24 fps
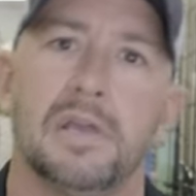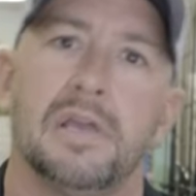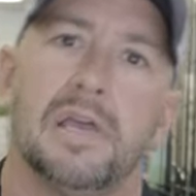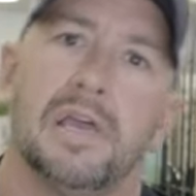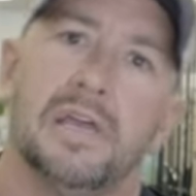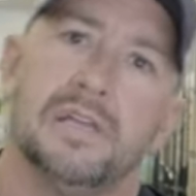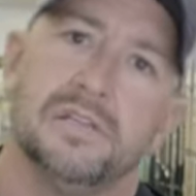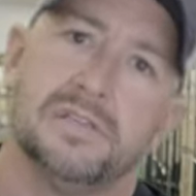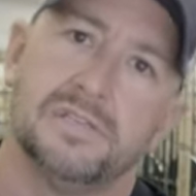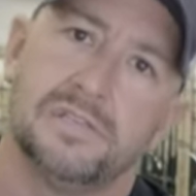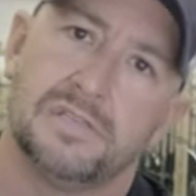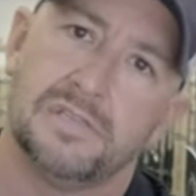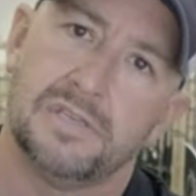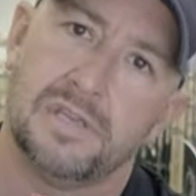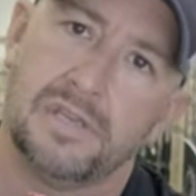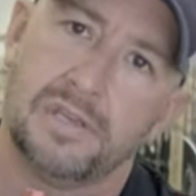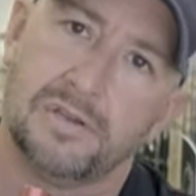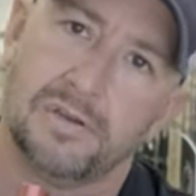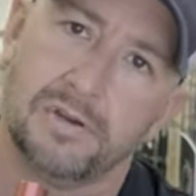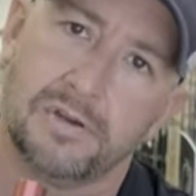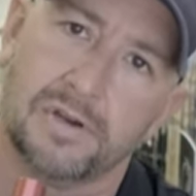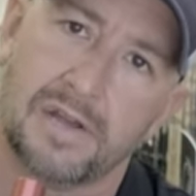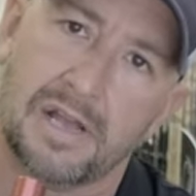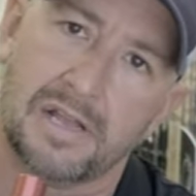and seat
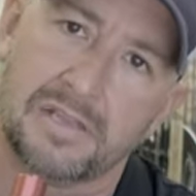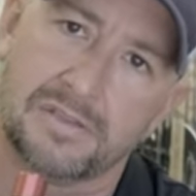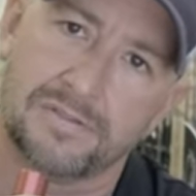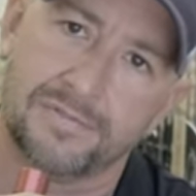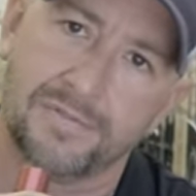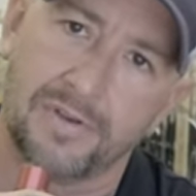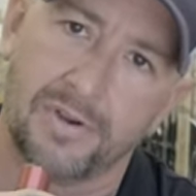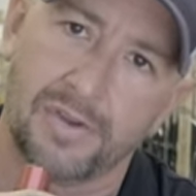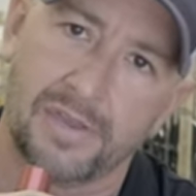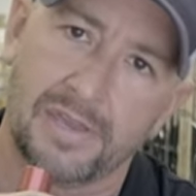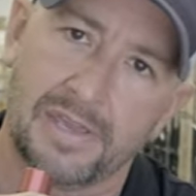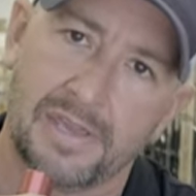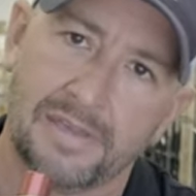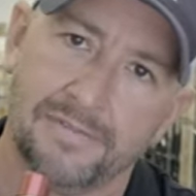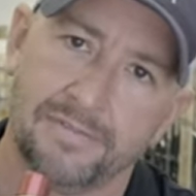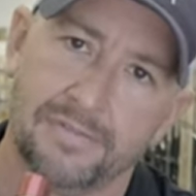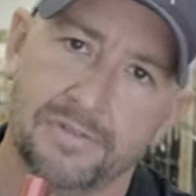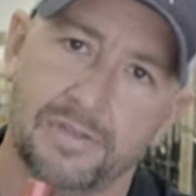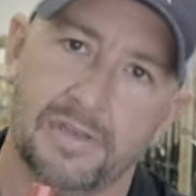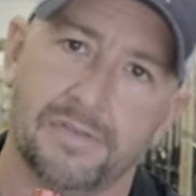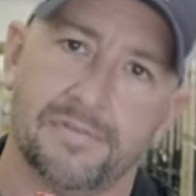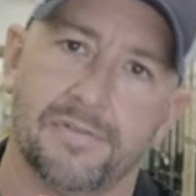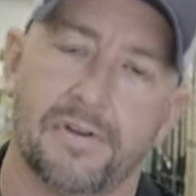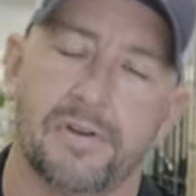your knots very
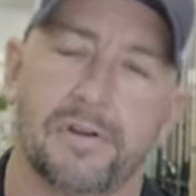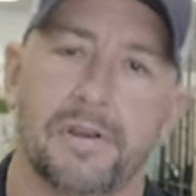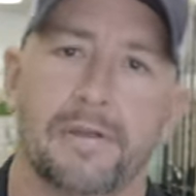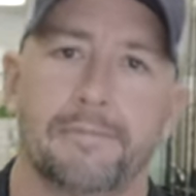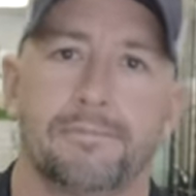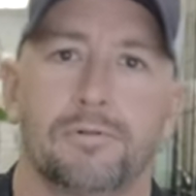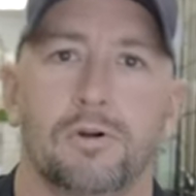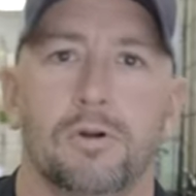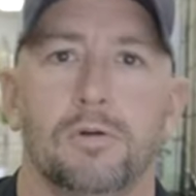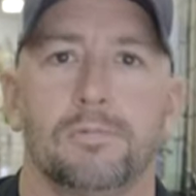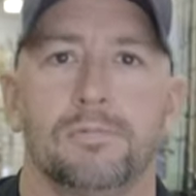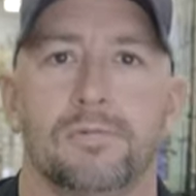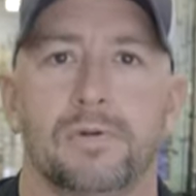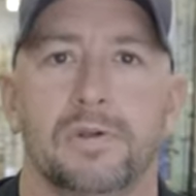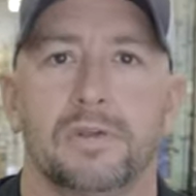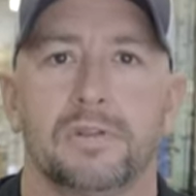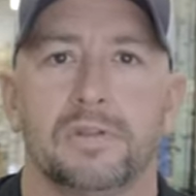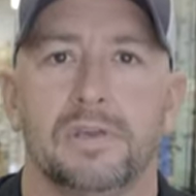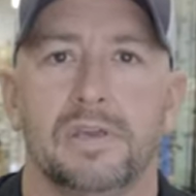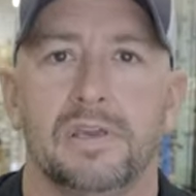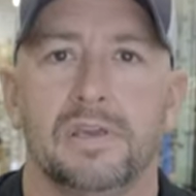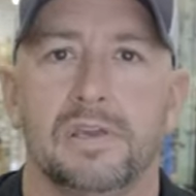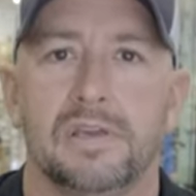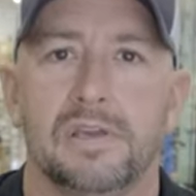evenly, very
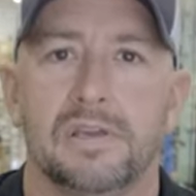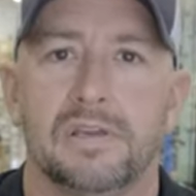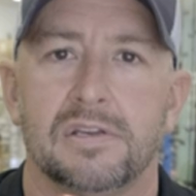appropriately,